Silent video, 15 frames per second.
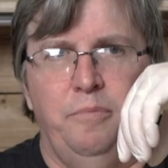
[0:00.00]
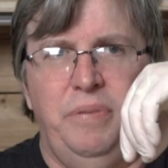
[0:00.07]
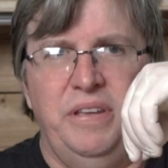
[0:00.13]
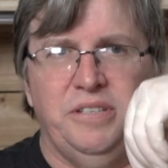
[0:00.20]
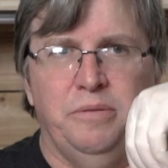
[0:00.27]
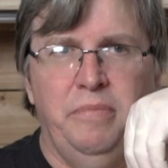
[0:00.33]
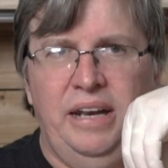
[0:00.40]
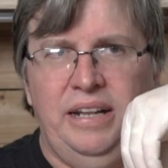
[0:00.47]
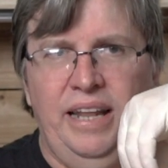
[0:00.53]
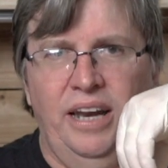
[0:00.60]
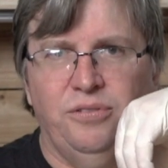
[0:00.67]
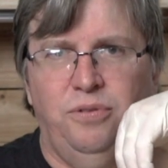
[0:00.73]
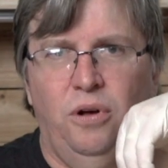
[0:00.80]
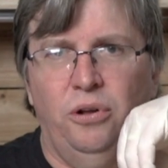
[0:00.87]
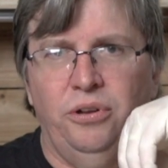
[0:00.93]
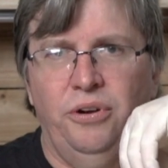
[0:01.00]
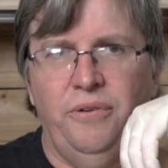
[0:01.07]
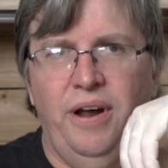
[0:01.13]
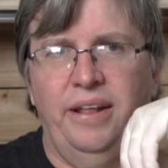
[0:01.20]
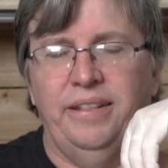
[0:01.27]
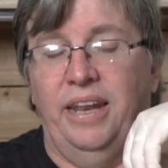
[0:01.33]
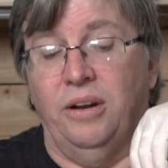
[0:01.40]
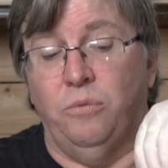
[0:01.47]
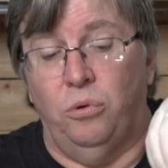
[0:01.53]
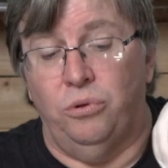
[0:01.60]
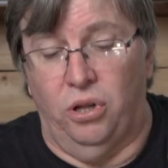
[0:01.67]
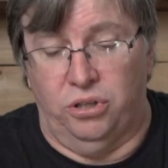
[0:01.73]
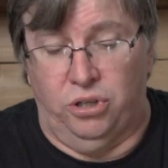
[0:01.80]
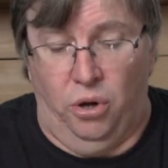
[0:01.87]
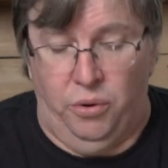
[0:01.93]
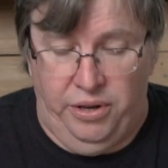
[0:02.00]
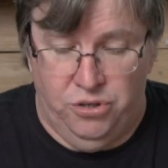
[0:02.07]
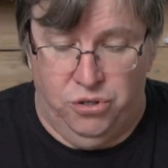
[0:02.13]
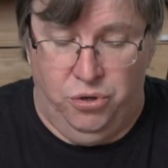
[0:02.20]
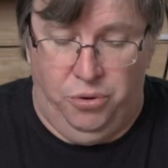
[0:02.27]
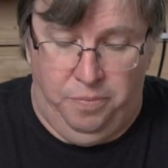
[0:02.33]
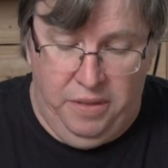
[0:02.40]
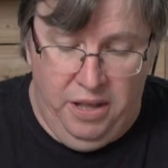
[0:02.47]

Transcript: piece of metal that is folded around that it will not go into.